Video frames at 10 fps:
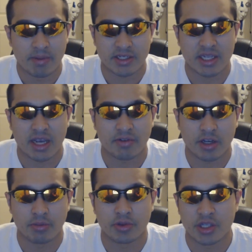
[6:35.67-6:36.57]
best to have a
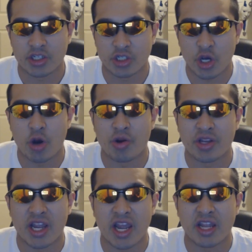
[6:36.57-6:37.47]
couple things
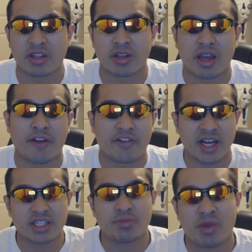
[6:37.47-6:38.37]
going. And I
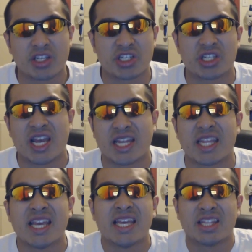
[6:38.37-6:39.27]
forgot to mention
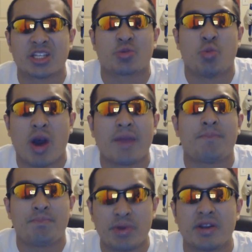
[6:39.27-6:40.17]
that this
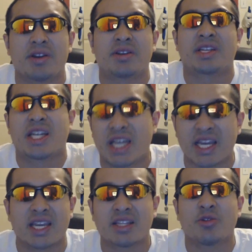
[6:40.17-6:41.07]
Whitebeard
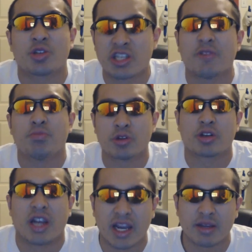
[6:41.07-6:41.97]
kid,
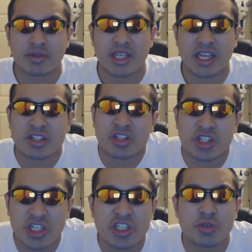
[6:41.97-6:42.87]
self-proclaimed, is a
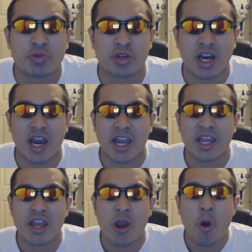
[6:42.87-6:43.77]
Shichibukai,
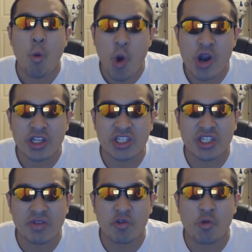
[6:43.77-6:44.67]
one of the
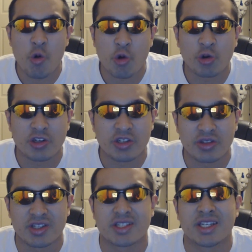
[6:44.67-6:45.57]
seven warlords
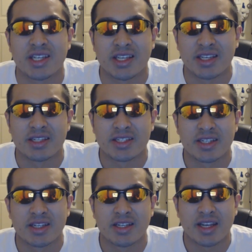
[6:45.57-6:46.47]
of the seas.
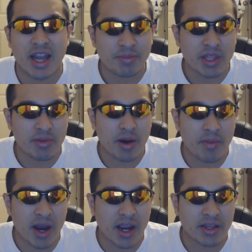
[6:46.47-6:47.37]
And I'm thinking in my
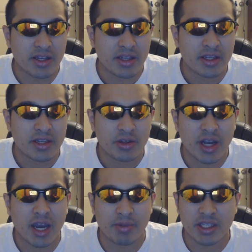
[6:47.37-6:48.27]
mind, you
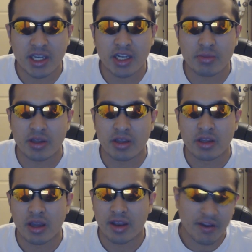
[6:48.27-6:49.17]
gotta be kidding me.
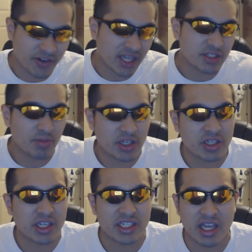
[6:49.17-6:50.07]
And I forgot to
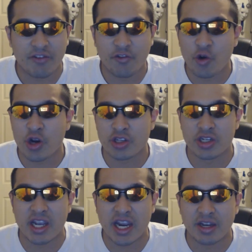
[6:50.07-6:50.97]
mention he's got
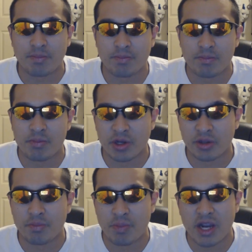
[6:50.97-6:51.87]
480
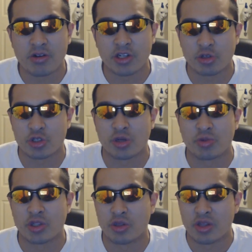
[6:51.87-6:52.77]
million berries or
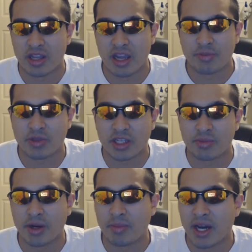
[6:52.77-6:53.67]
something. And I'm thinking
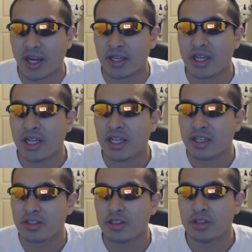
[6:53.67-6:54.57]
in my mind,
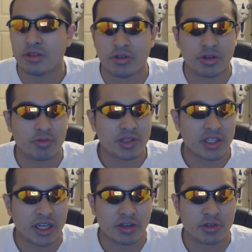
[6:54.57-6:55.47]
dear lord,
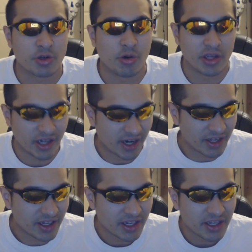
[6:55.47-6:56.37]
what the hell is going
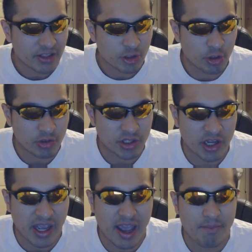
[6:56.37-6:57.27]
on? Don't know what's
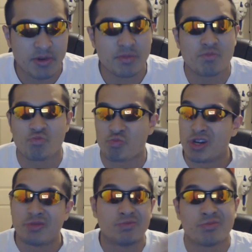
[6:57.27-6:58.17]
gonna happen,
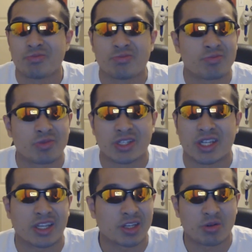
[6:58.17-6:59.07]
but it's
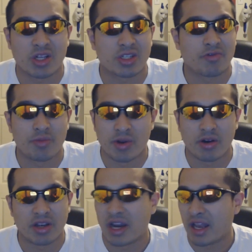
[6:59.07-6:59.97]
gonna get crazy from here
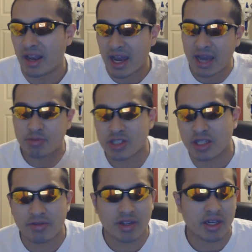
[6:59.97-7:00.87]
on out. I'm just
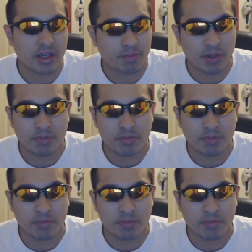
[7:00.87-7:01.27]
gonna leave it here,